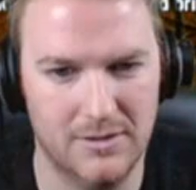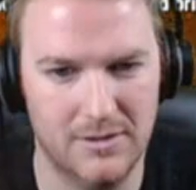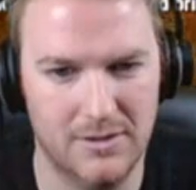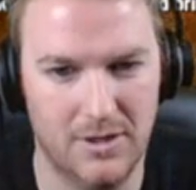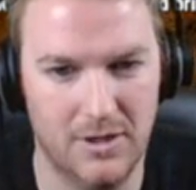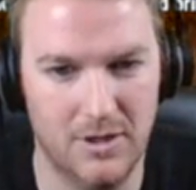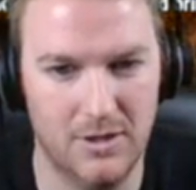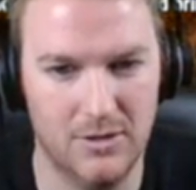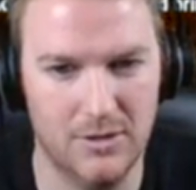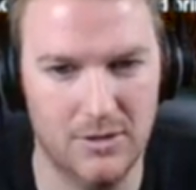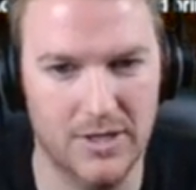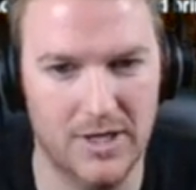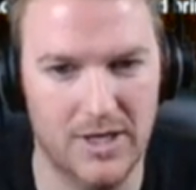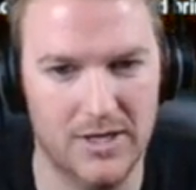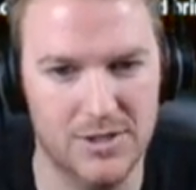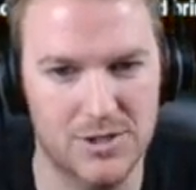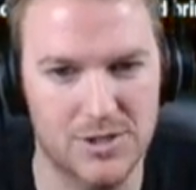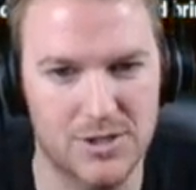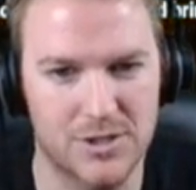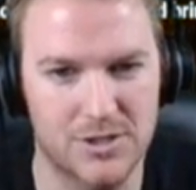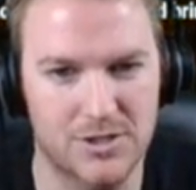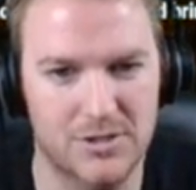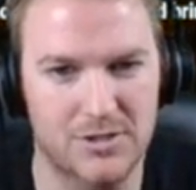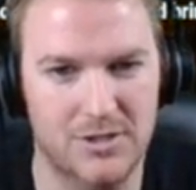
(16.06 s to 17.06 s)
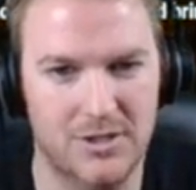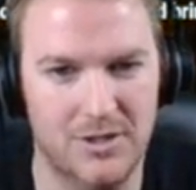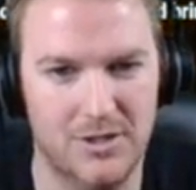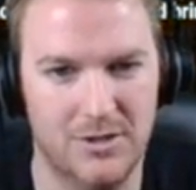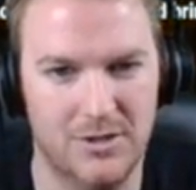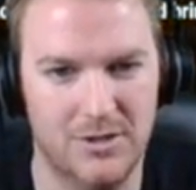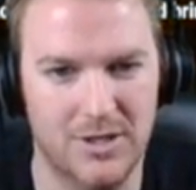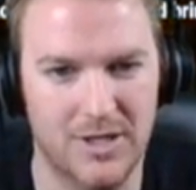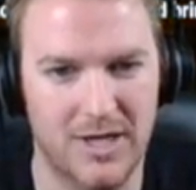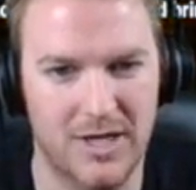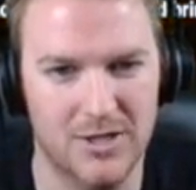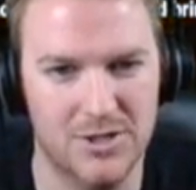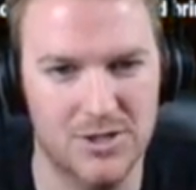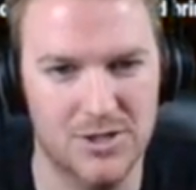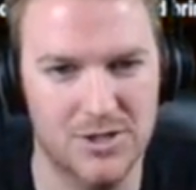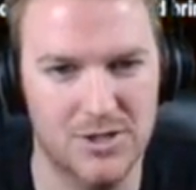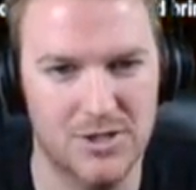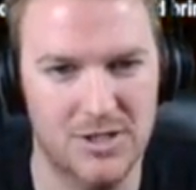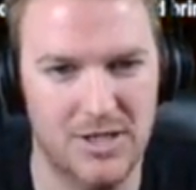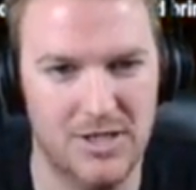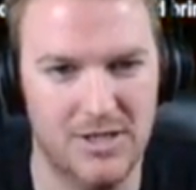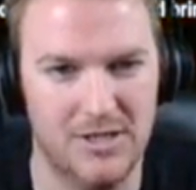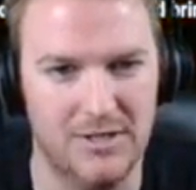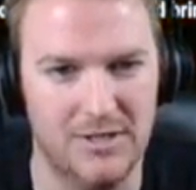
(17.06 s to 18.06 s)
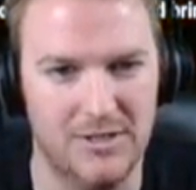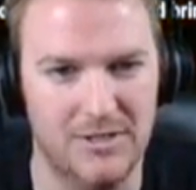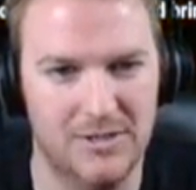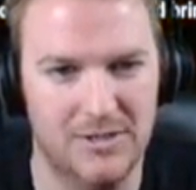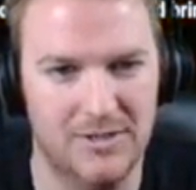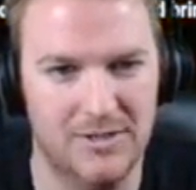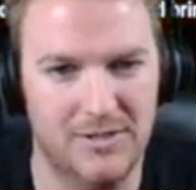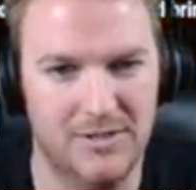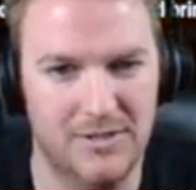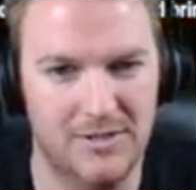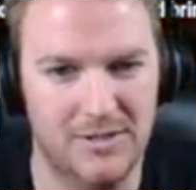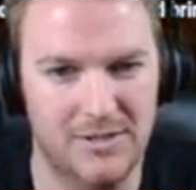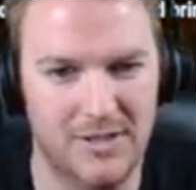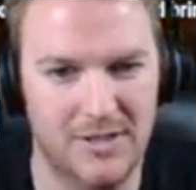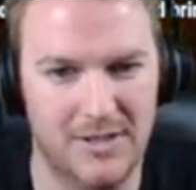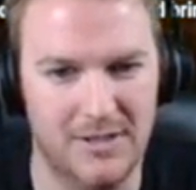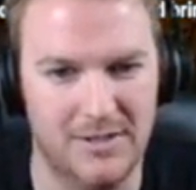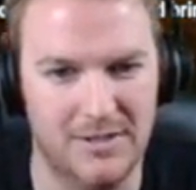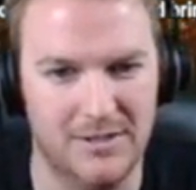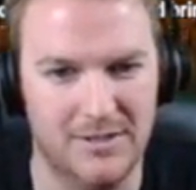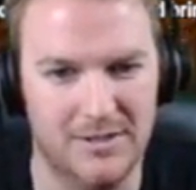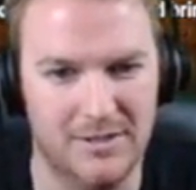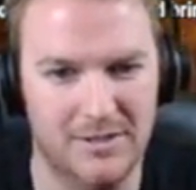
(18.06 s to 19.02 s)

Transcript: Oh gosh! Oh gosh! Hey! Hey!